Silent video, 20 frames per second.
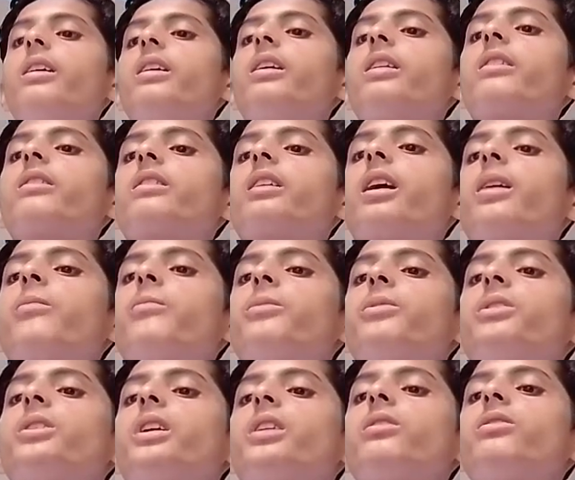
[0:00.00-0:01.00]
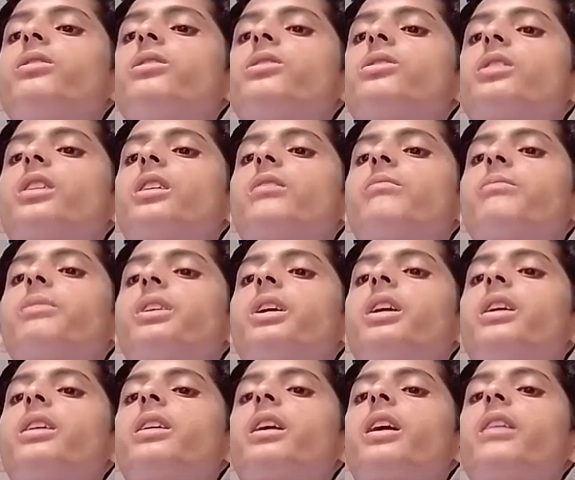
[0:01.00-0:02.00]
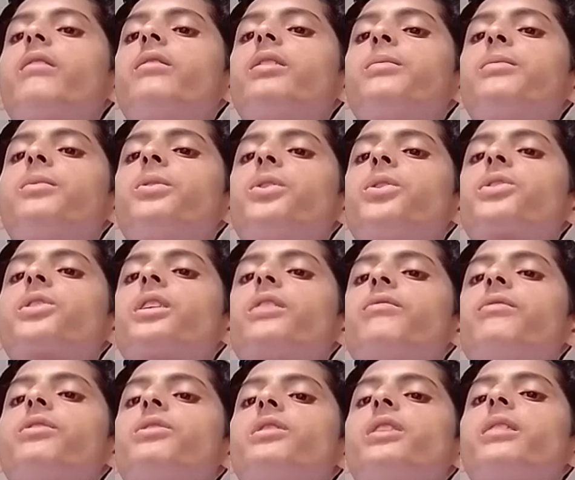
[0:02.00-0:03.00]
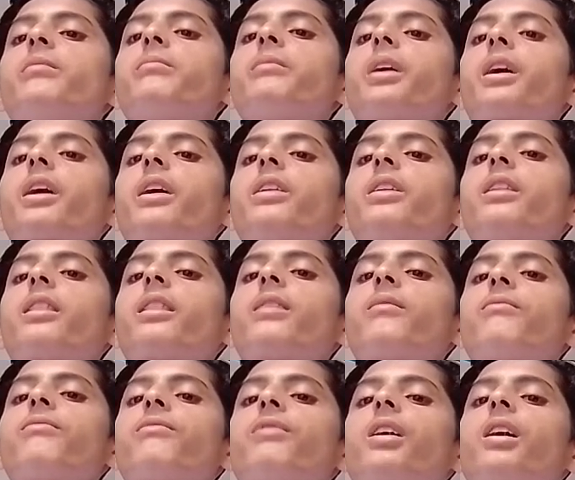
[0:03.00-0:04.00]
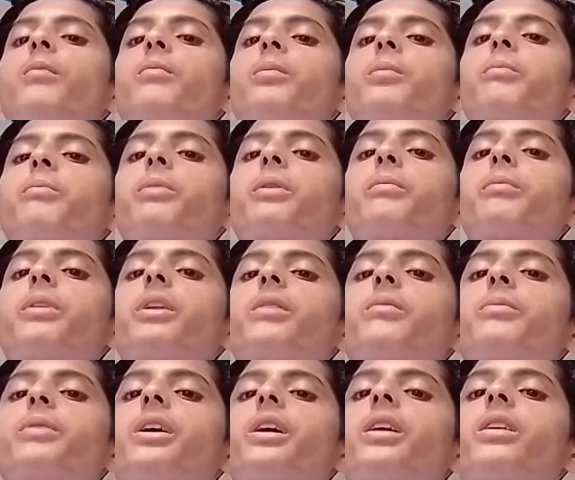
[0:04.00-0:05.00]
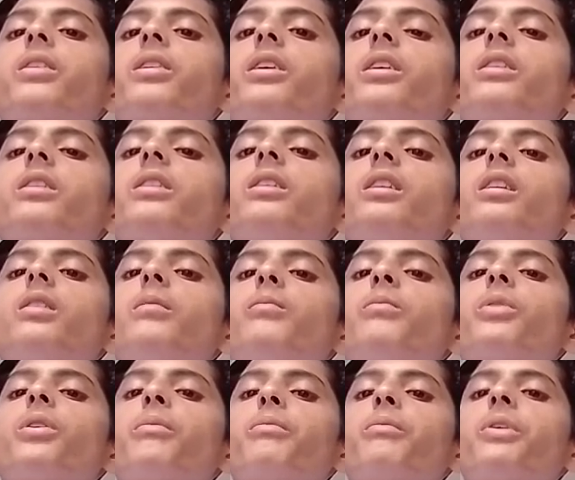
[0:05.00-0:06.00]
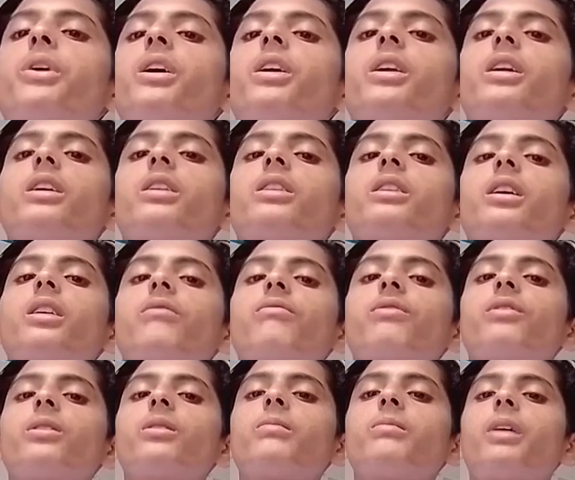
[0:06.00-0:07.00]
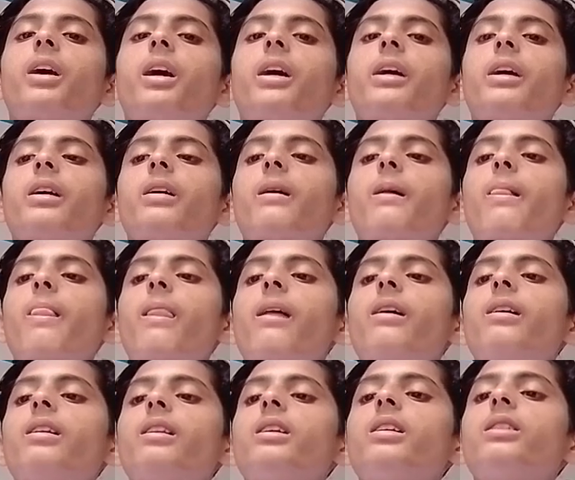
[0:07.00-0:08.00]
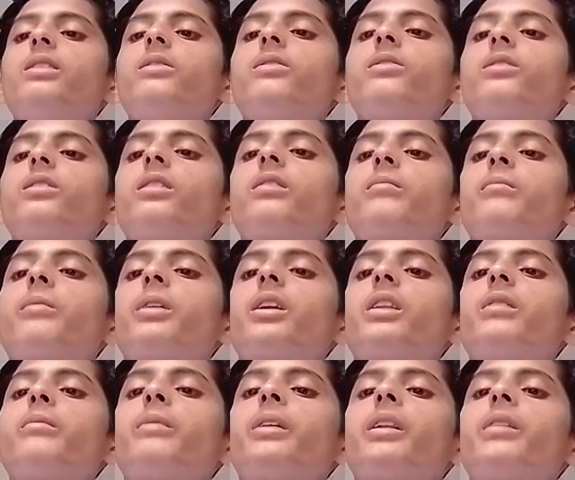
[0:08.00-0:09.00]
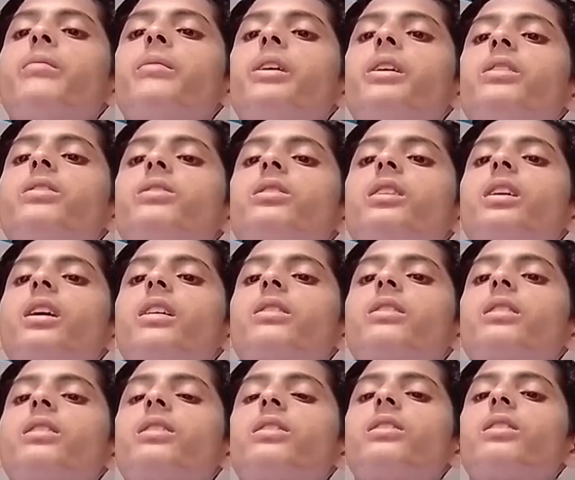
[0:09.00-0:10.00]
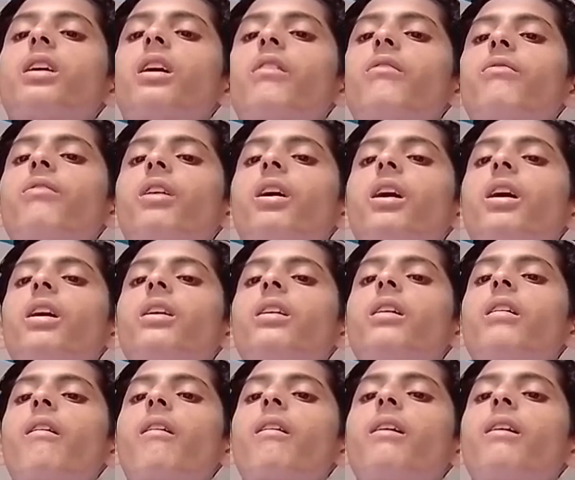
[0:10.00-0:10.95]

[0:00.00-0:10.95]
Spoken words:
is called mineral nutrition. Plant have the most efficient mechanism for preparing their food by using many elements essential for